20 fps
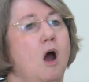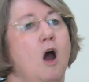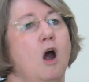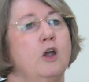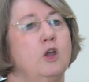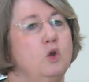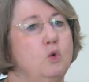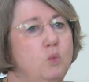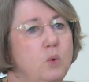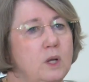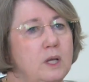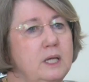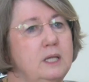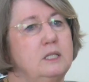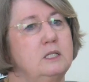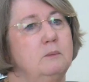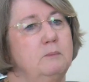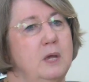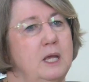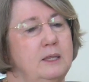Are you
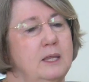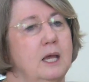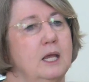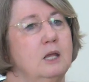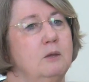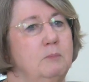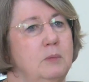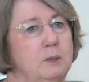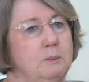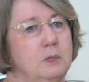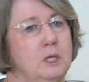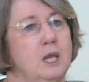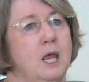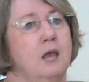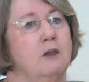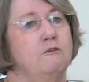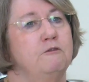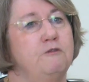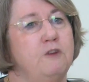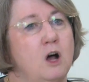willing to make that commitment
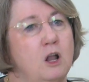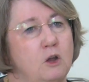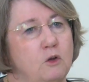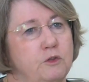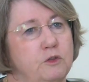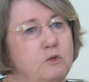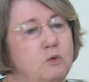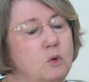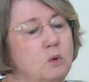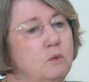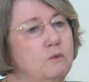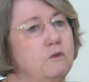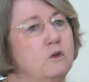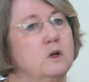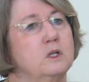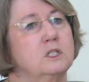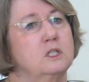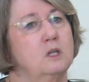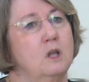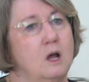and follow through
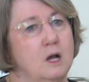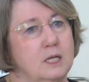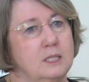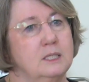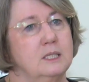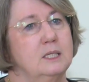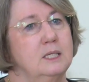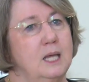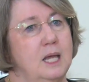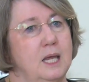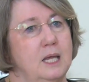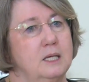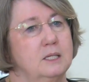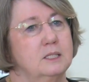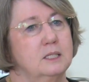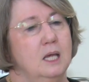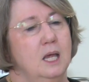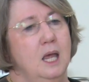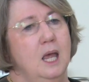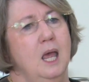for as long as it
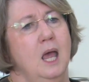takes?